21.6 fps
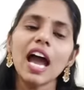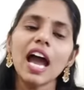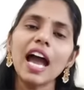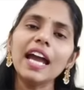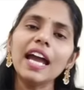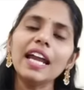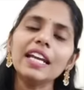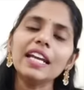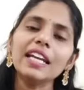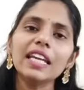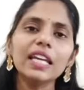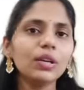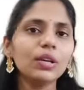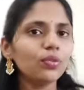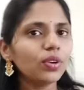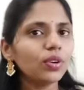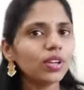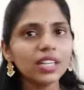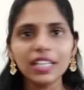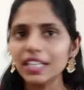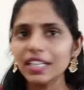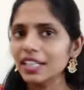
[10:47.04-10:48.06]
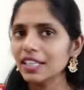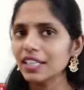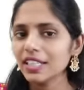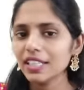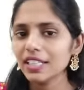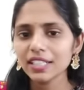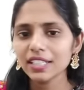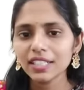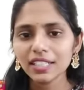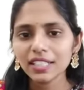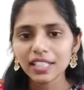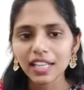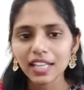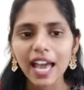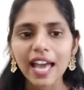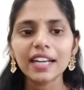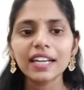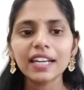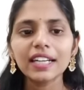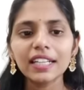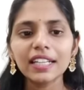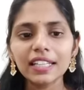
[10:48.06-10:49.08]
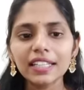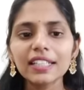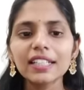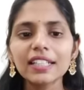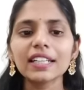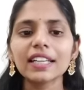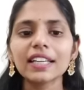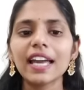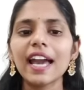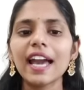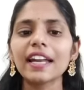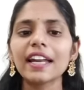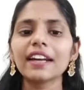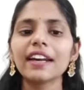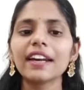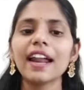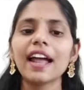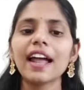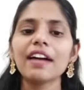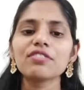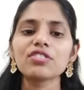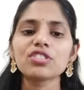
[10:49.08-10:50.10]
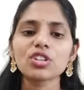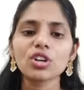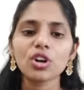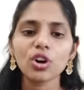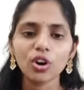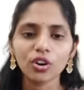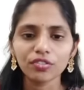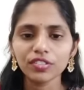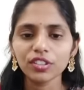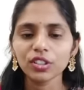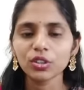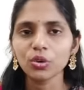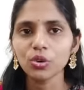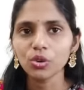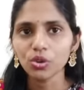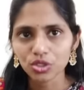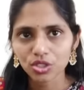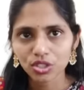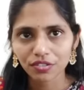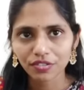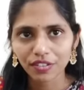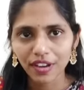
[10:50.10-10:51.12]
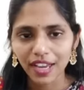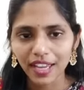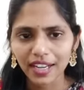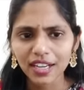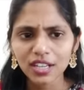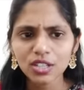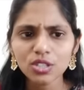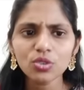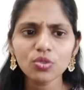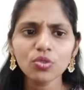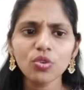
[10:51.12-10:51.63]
and even Indian Air India aircraft off the coast of Ireland.